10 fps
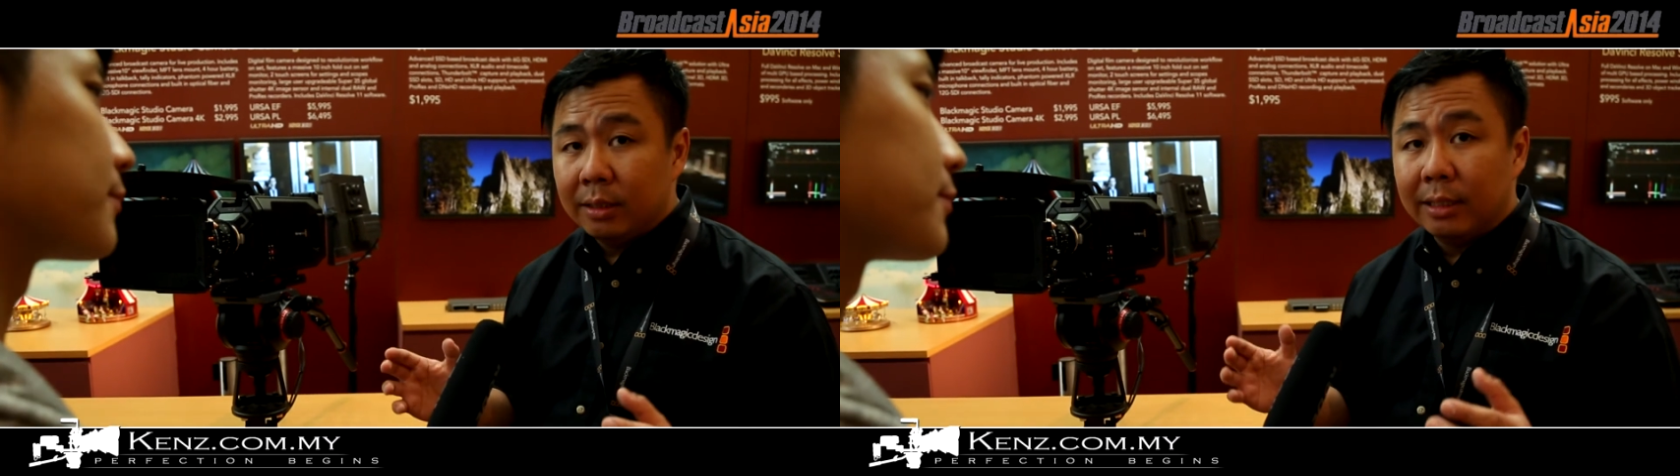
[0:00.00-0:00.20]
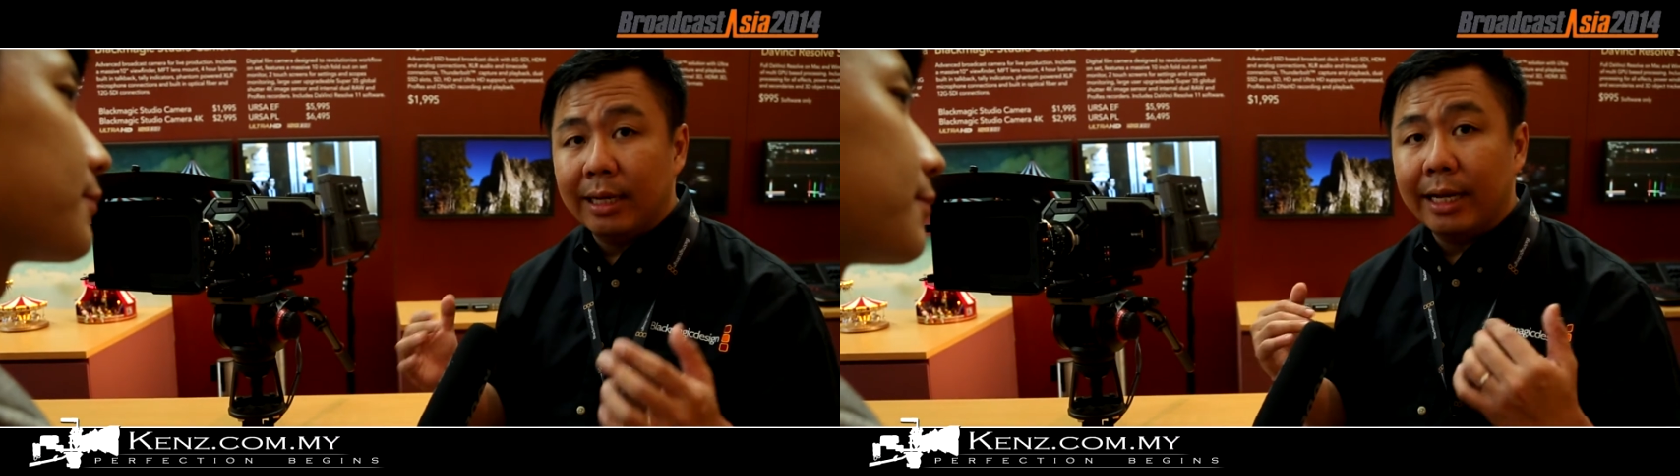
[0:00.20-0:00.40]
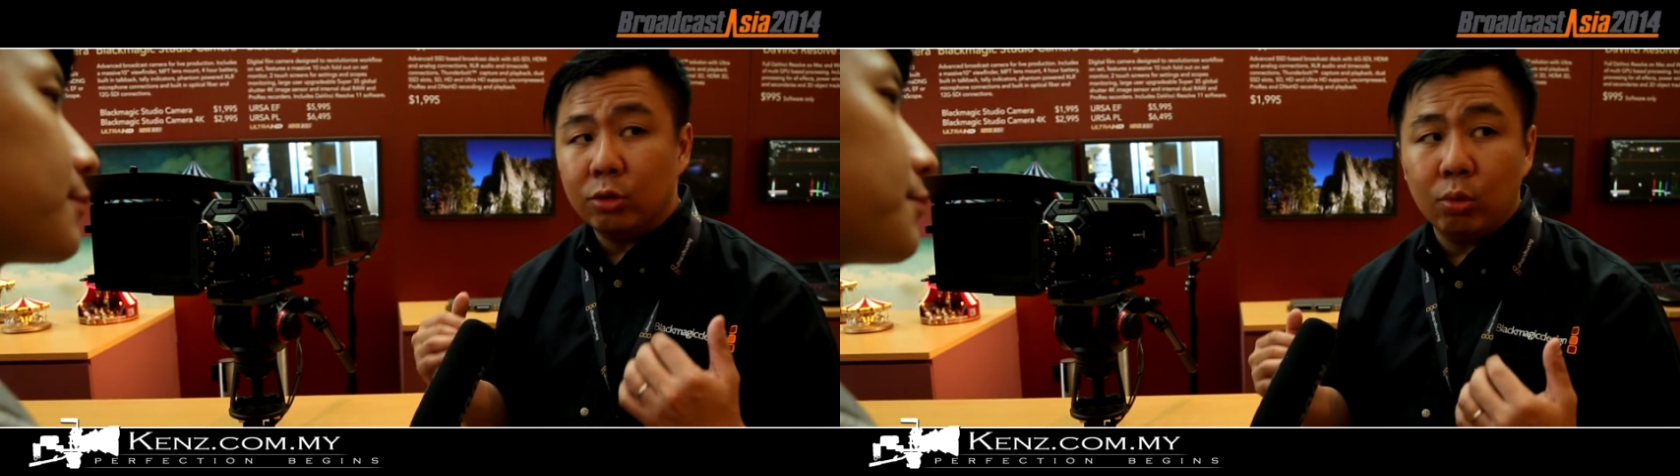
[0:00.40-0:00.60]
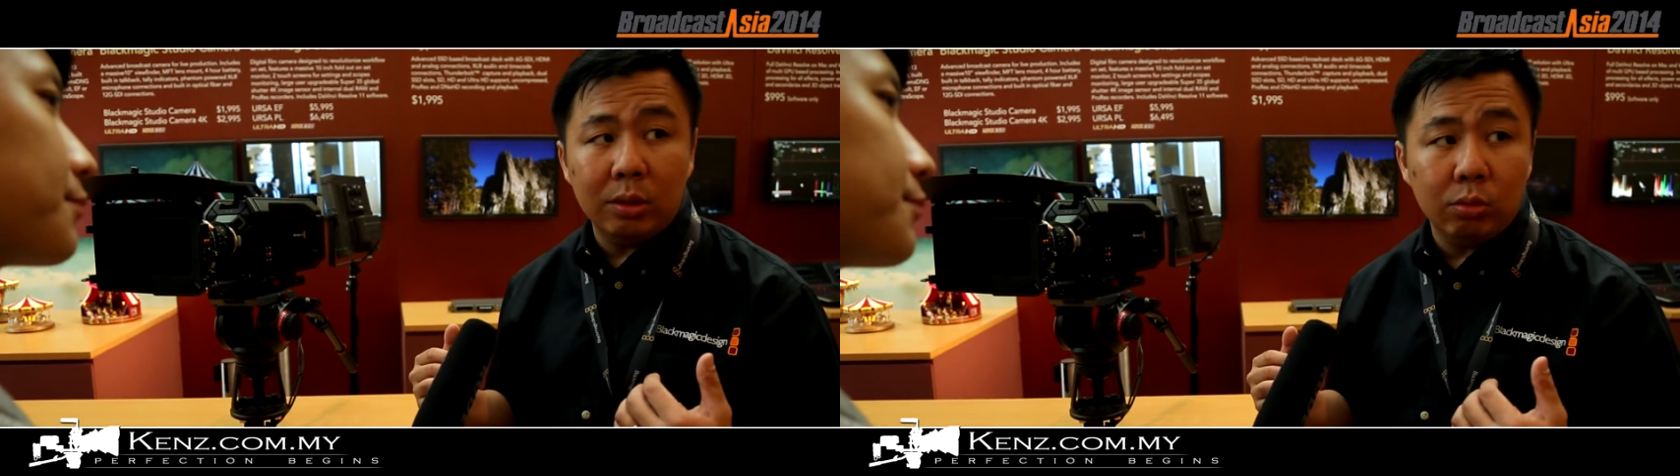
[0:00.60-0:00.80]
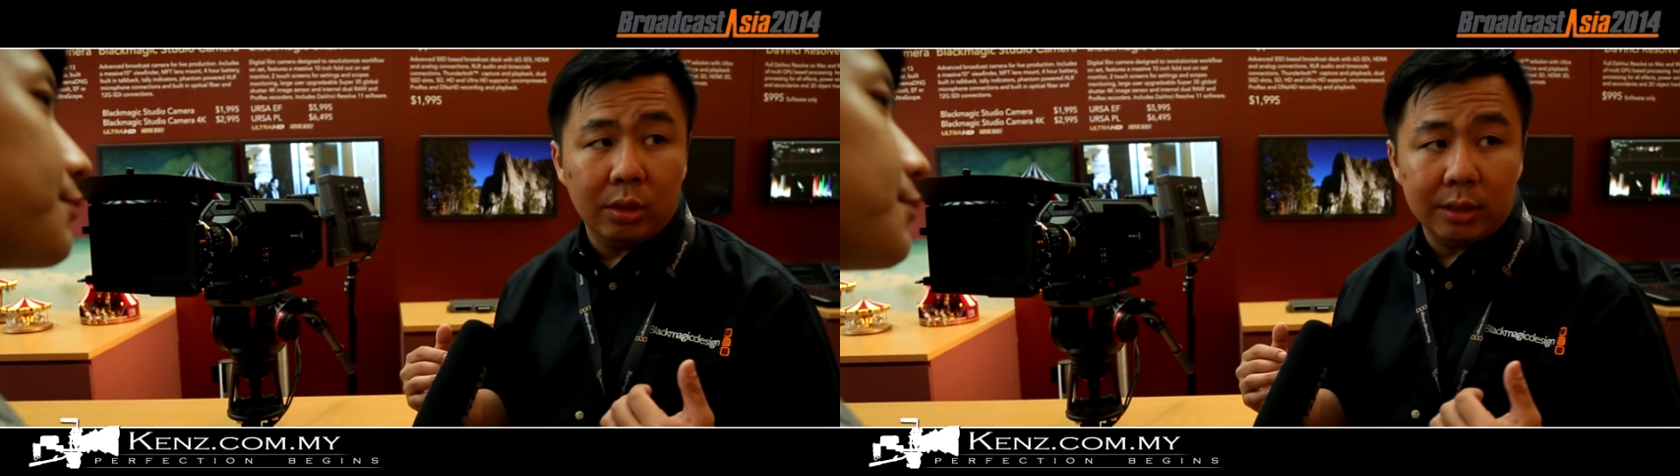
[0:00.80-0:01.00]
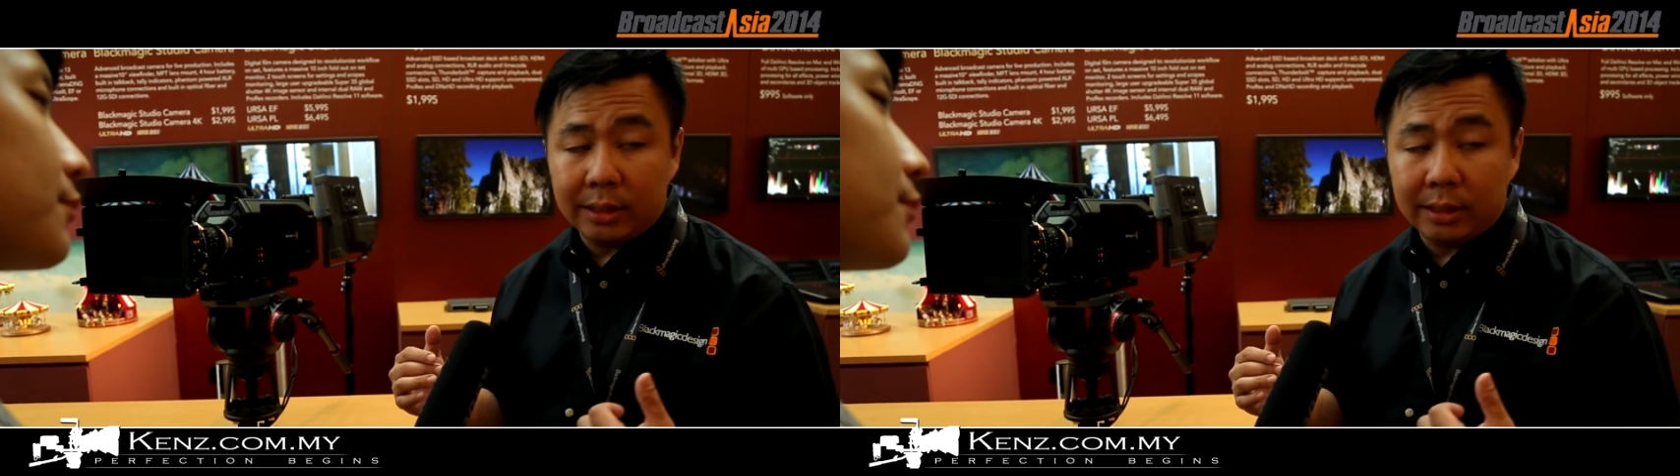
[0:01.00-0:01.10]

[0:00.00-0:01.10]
The last one was